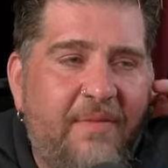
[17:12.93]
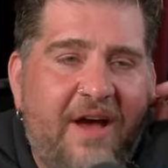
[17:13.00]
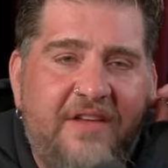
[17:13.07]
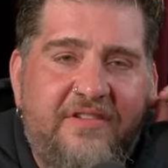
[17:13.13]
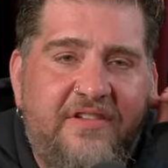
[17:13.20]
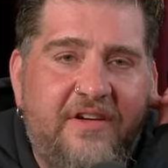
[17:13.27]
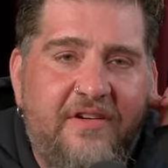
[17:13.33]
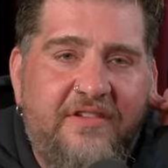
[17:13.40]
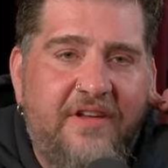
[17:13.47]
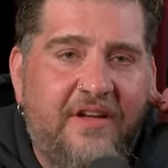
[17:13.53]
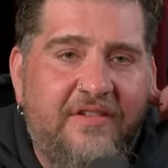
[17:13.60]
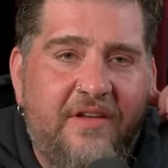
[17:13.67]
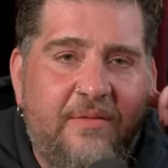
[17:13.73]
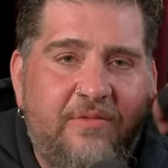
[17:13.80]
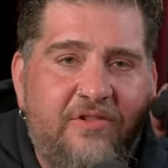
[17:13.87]
my Sirius
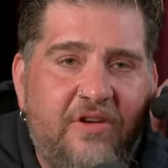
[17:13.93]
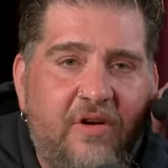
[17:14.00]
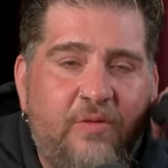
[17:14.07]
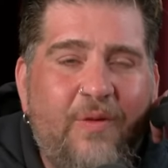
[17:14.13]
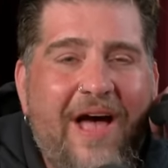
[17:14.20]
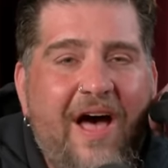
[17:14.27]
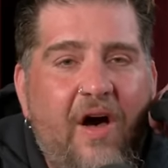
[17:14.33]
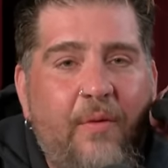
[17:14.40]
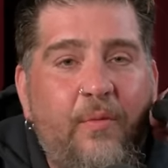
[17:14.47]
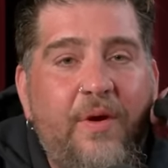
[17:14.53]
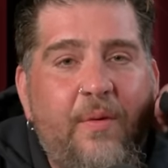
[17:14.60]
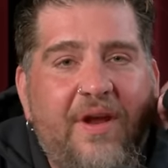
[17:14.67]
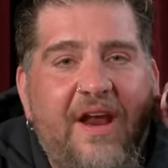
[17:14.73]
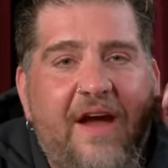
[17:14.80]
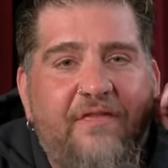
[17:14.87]
XM show. Well, we
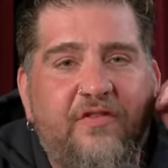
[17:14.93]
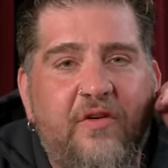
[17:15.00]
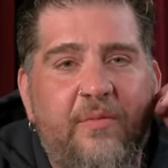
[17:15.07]
went after